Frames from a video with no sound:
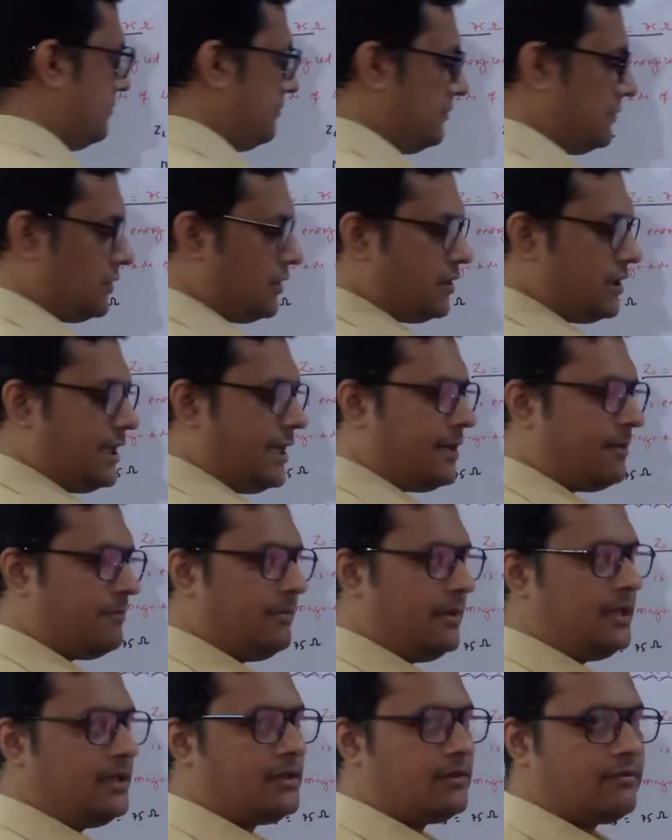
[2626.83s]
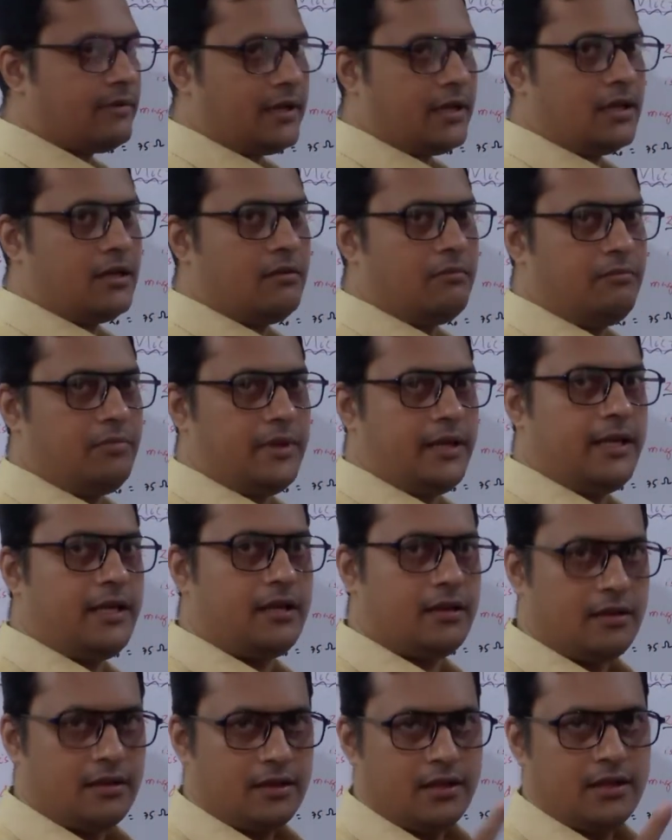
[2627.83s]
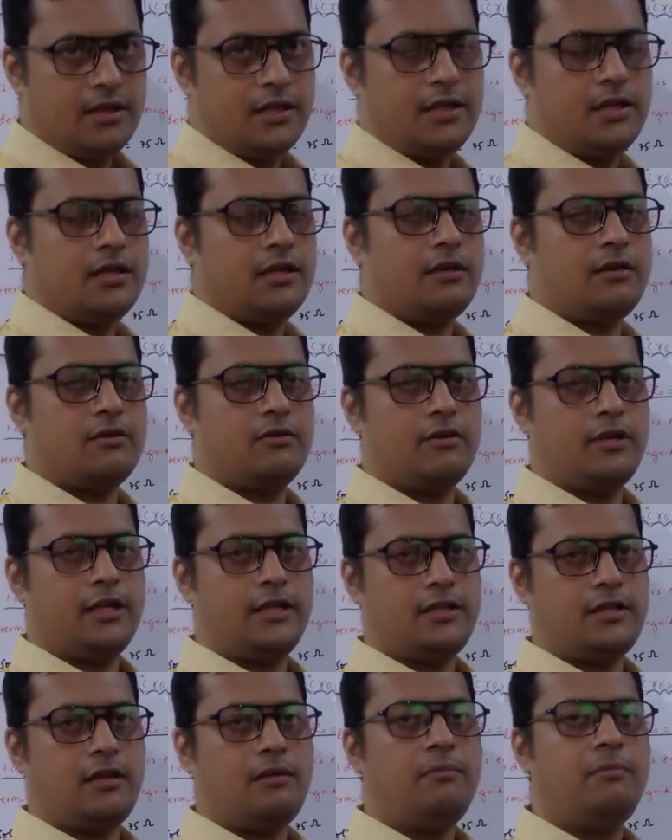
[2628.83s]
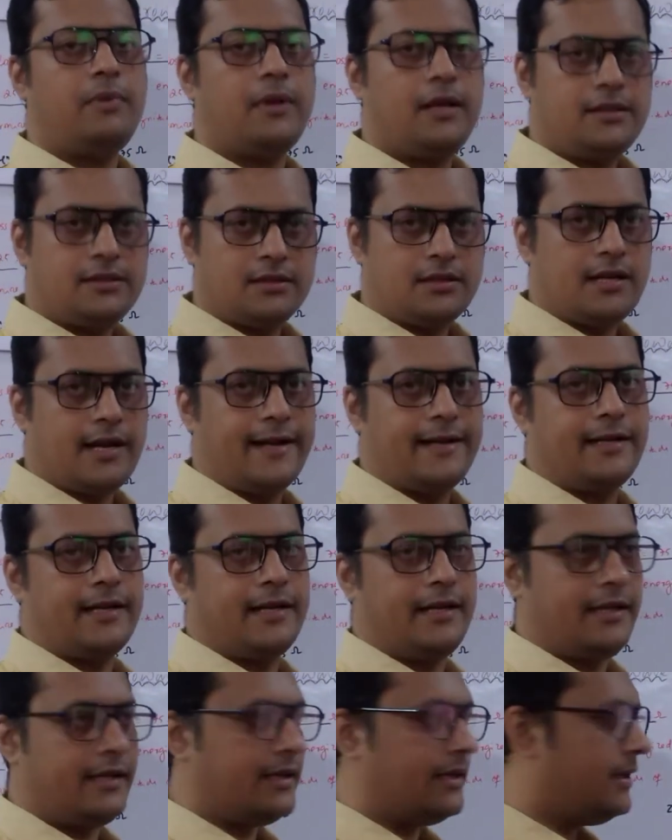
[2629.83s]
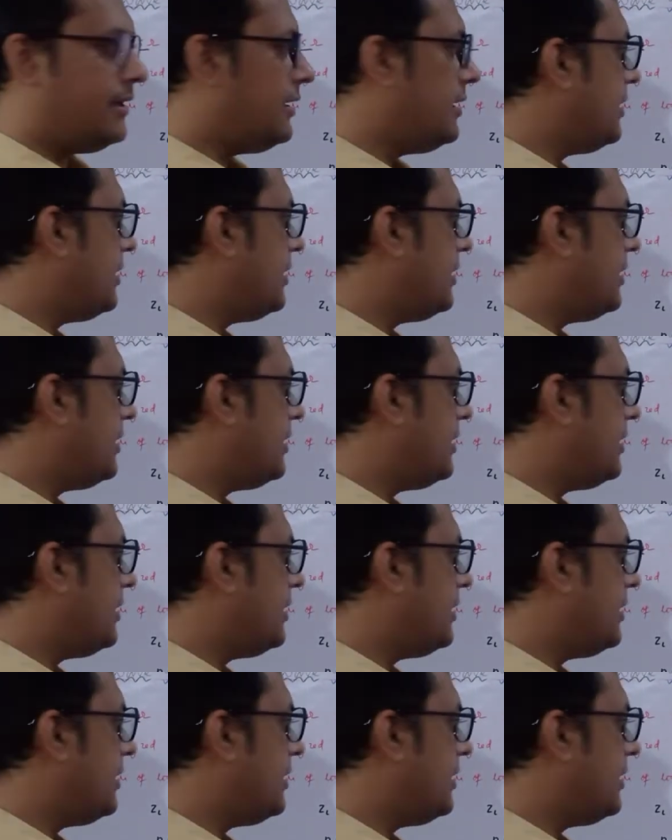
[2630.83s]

So that means one complete rotation plus 90 degree.